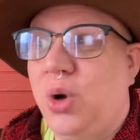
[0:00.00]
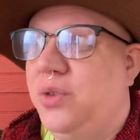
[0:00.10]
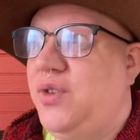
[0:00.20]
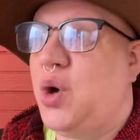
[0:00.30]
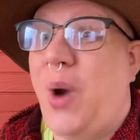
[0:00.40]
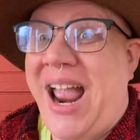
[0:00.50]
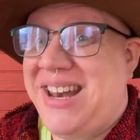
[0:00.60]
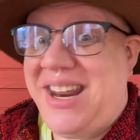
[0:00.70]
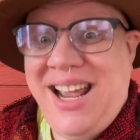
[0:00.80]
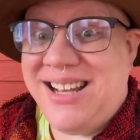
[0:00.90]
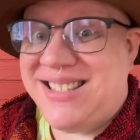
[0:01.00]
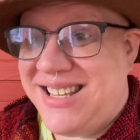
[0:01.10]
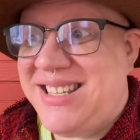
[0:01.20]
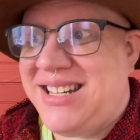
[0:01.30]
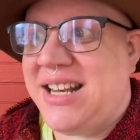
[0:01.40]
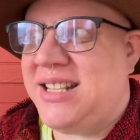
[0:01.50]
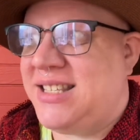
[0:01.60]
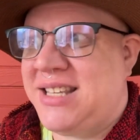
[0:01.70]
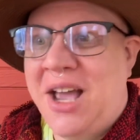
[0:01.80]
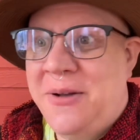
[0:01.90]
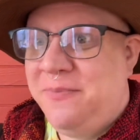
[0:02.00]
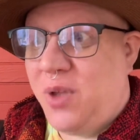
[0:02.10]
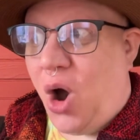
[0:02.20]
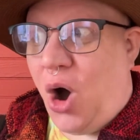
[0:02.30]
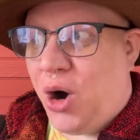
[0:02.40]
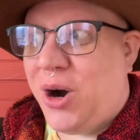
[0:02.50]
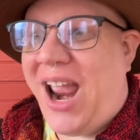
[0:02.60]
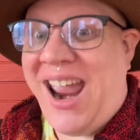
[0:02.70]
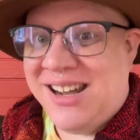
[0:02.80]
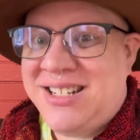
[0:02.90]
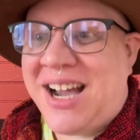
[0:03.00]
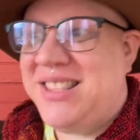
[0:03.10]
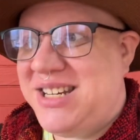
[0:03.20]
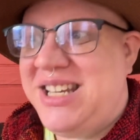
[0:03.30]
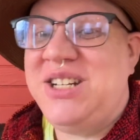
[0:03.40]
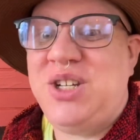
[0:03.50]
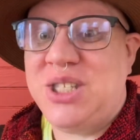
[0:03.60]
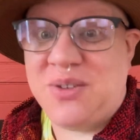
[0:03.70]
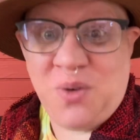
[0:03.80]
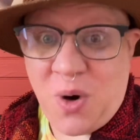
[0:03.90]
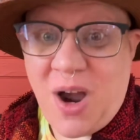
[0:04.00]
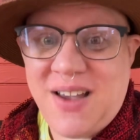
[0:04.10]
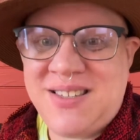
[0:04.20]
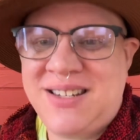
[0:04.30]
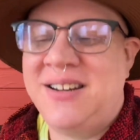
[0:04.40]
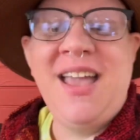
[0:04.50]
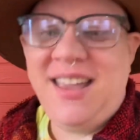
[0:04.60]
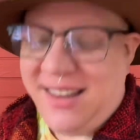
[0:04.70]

worldview, and existence are anti the teachings of Christ?